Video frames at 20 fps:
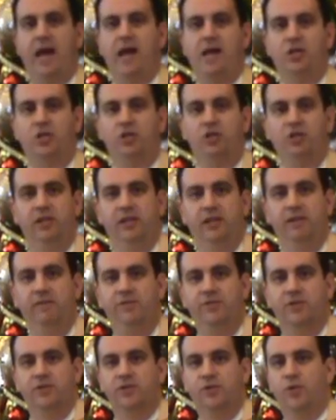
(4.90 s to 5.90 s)
actually
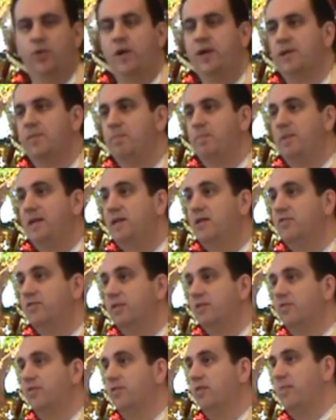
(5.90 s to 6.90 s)
gives us quite a bit of
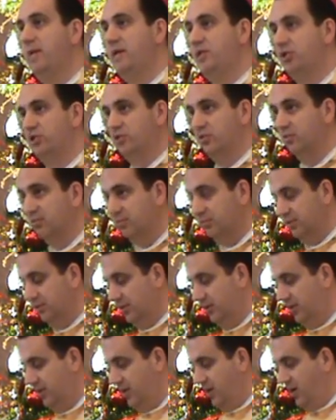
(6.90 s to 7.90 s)

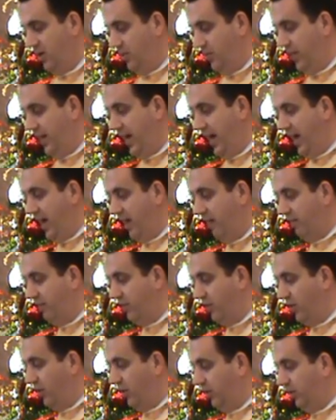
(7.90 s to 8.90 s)
information. We
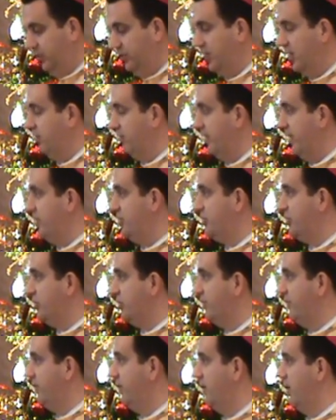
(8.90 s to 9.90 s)
have the whole narration
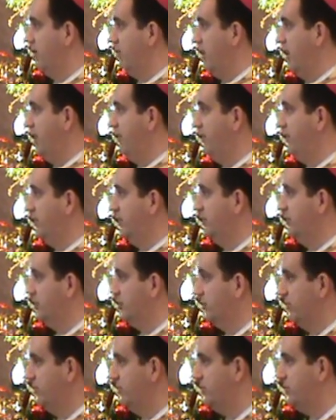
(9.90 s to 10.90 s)
of their arrival in
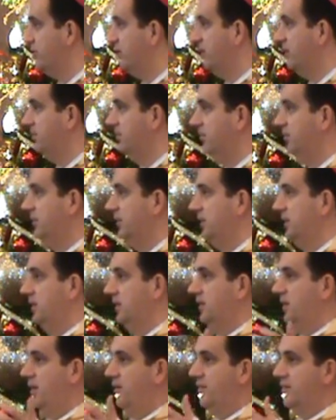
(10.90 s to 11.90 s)
Jerusalem,
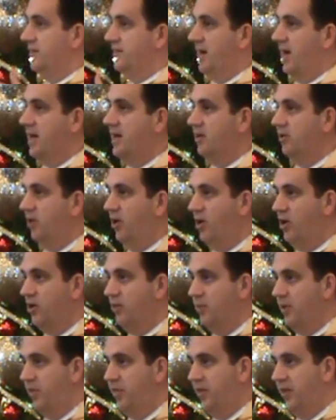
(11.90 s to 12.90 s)
the
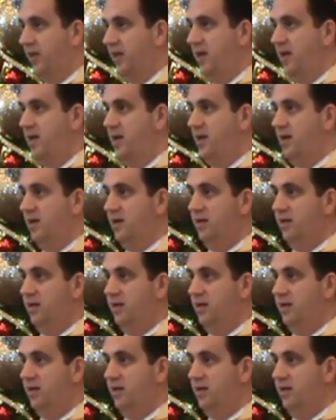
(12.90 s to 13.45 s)
dialogue with the king,